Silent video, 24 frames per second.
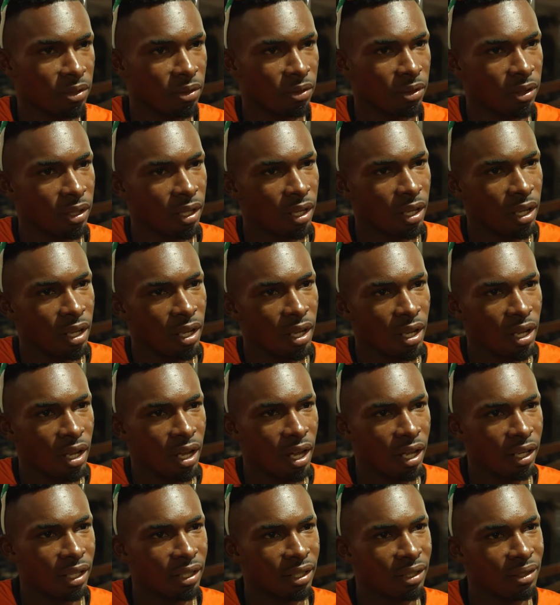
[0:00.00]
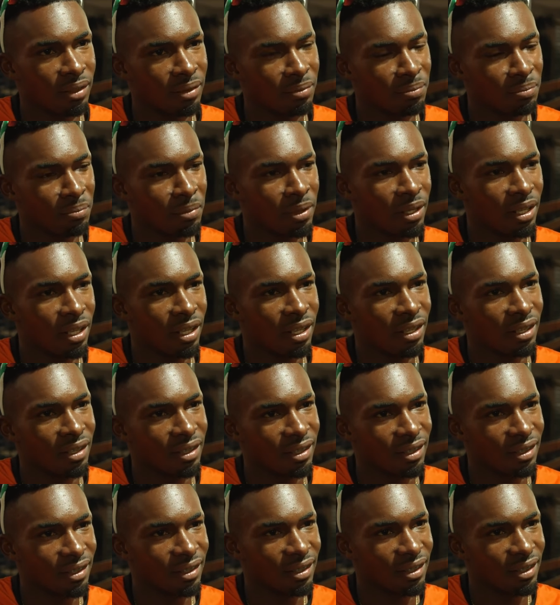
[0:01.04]
So I think
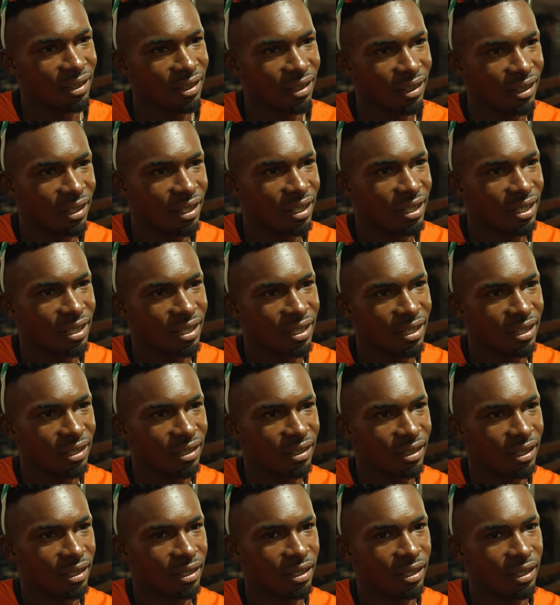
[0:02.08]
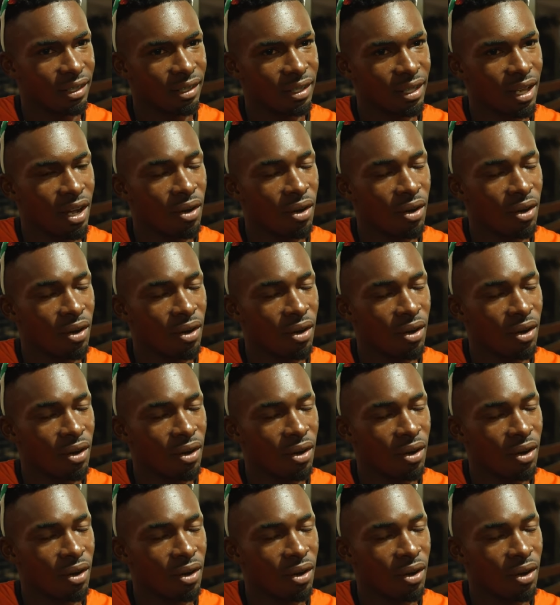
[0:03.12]
being this, the